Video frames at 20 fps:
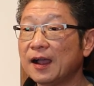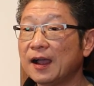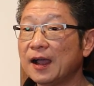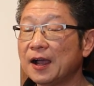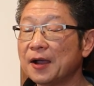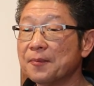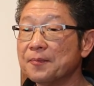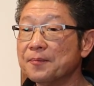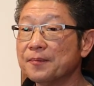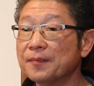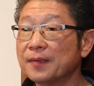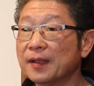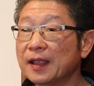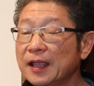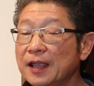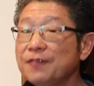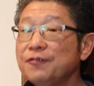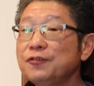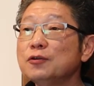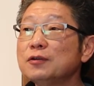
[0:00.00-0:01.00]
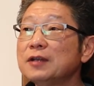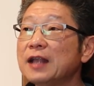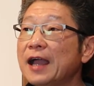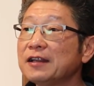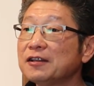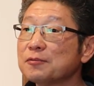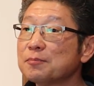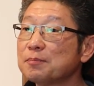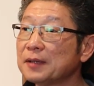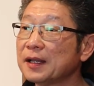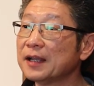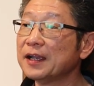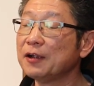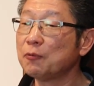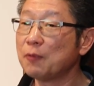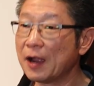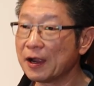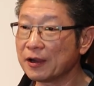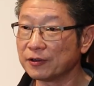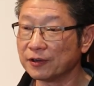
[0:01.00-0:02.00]
Um, if you like to play
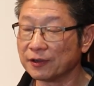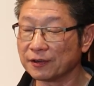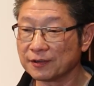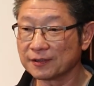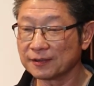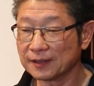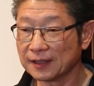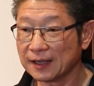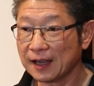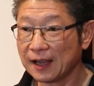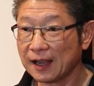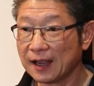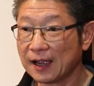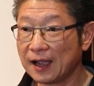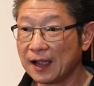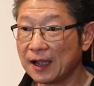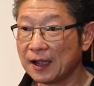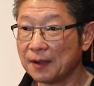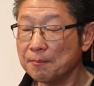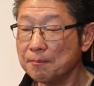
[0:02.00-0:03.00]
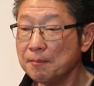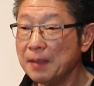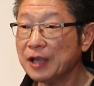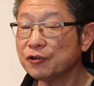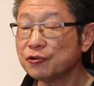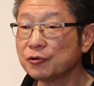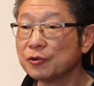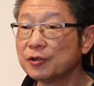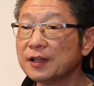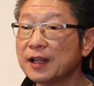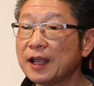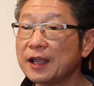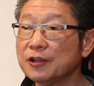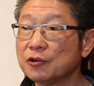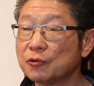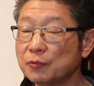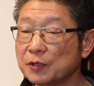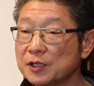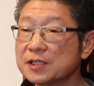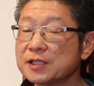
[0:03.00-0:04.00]
records, uh, make sure that
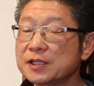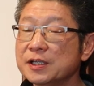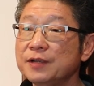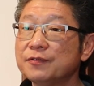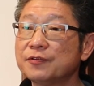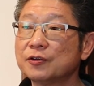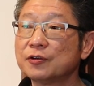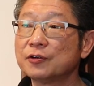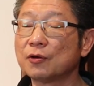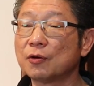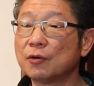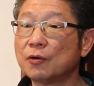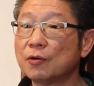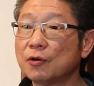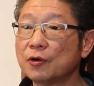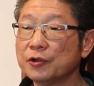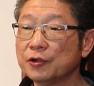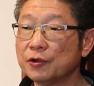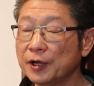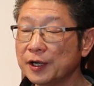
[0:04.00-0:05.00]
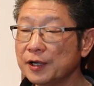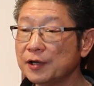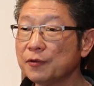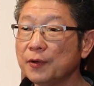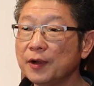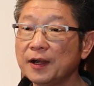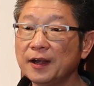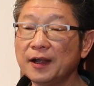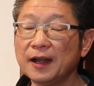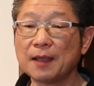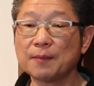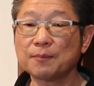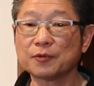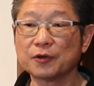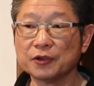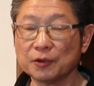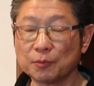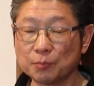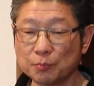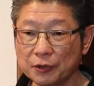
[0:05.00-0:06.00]
your receiver or your integrated amp
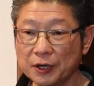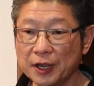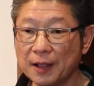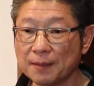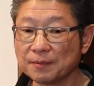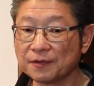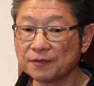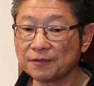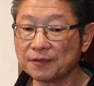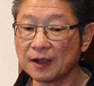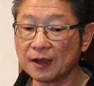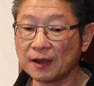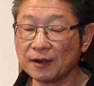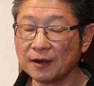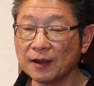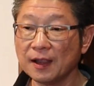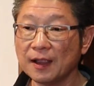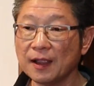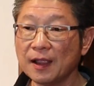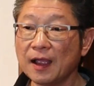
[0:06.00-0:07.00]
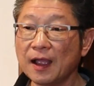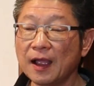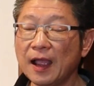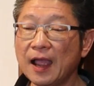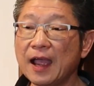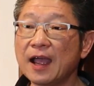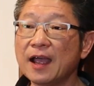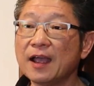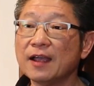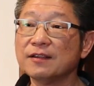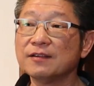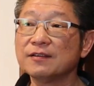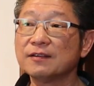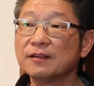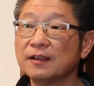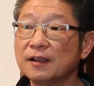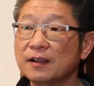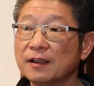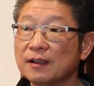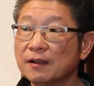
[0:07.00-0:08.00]
or your preamplifier
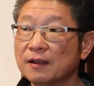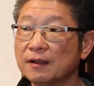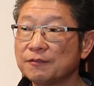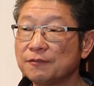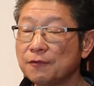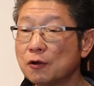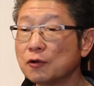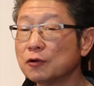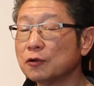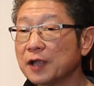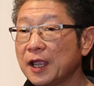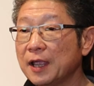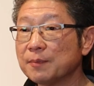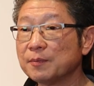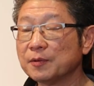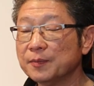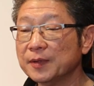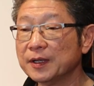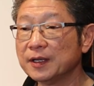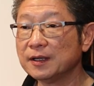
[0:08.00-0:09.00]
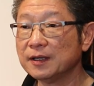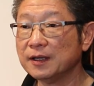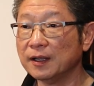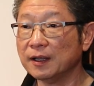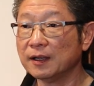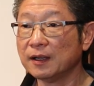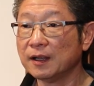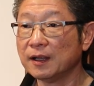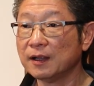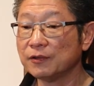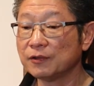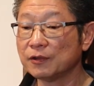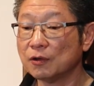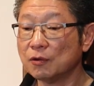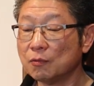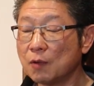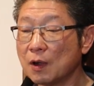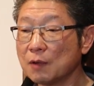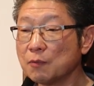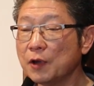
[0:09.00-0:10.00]
has phono capability.
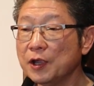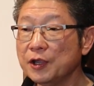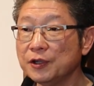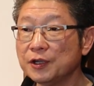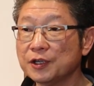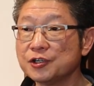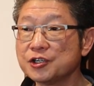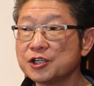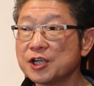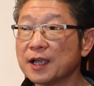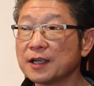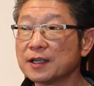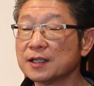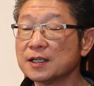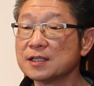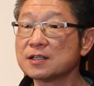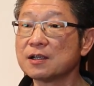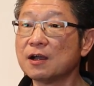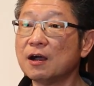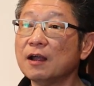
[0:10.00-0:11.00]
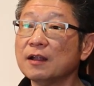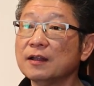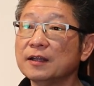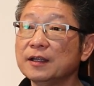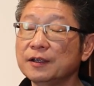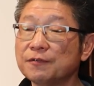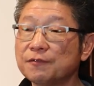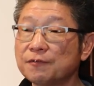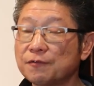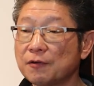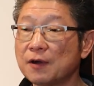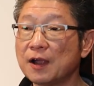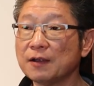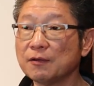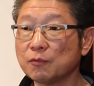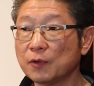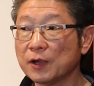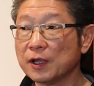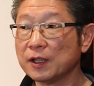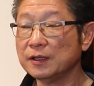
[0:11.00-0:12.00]
So one way you can check is on the
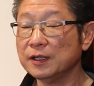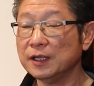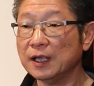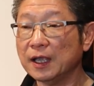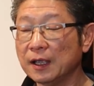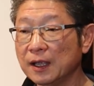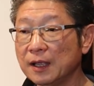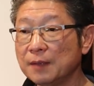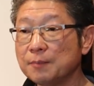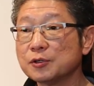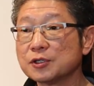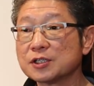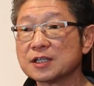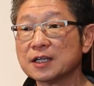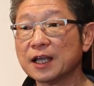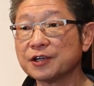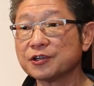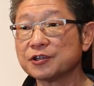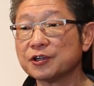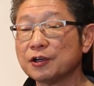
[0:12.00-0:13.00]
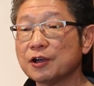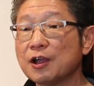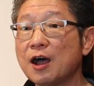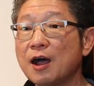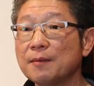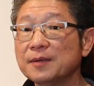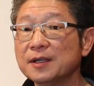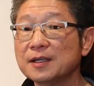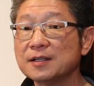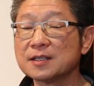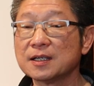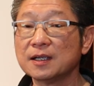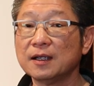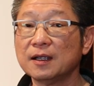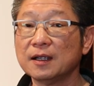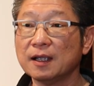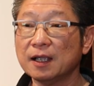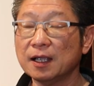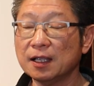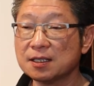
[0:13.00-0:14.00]
front where the input selection knob is,
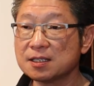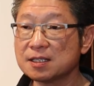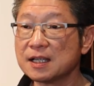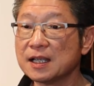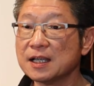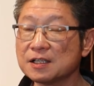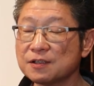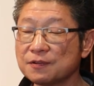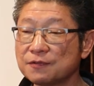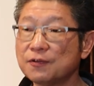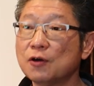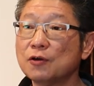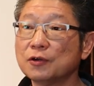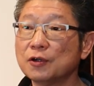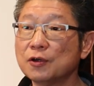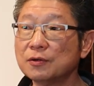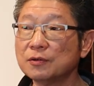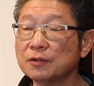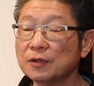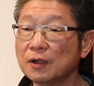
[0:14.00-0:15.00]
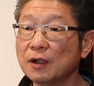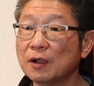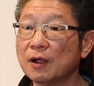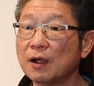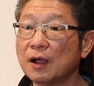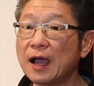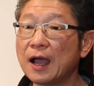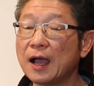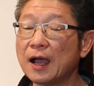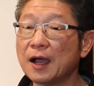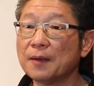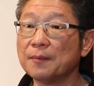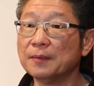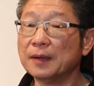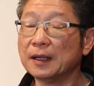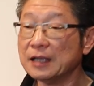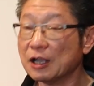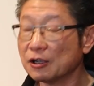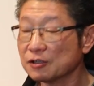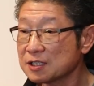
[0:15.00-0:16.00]
it says phono. Mm -hmm.
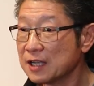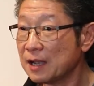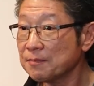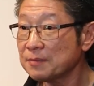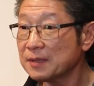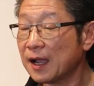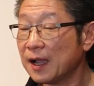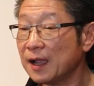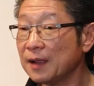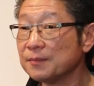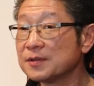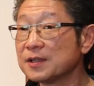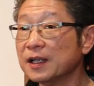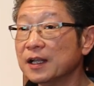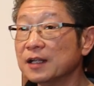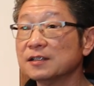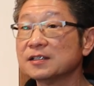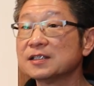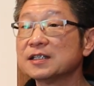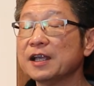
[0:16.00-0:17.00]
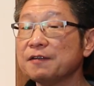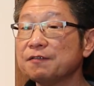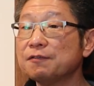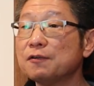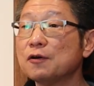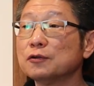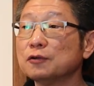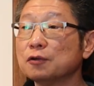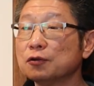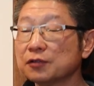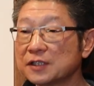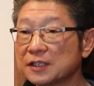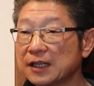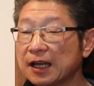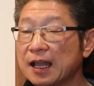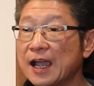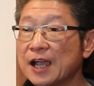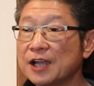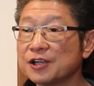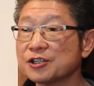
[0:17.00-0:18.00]
um, now sometimes it'll say phono
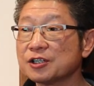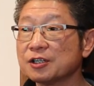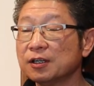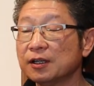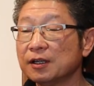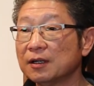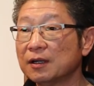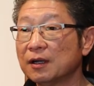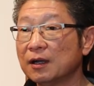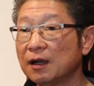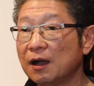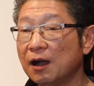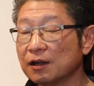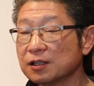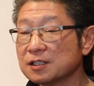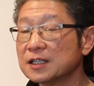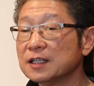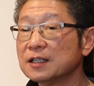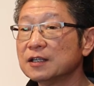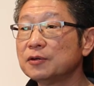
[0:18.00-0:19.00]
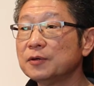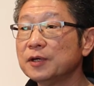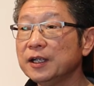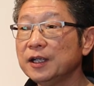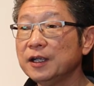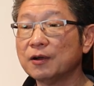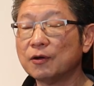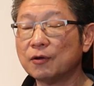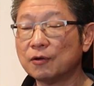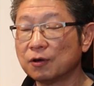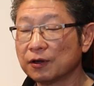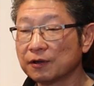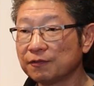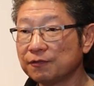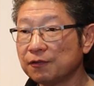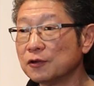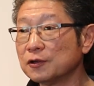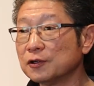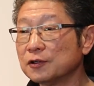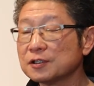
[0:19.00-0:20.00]
slash auxiliary or
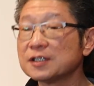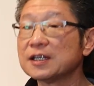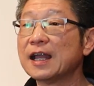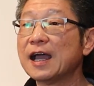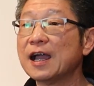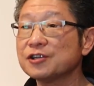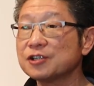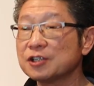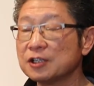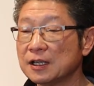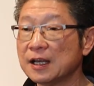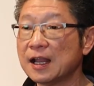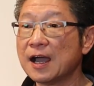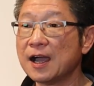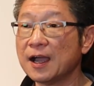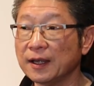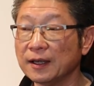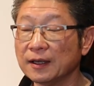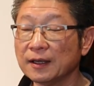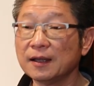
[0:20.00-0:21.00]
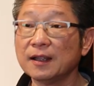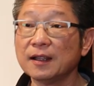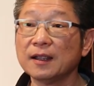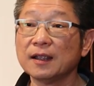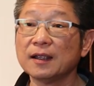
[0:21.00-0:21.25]
phono slash line.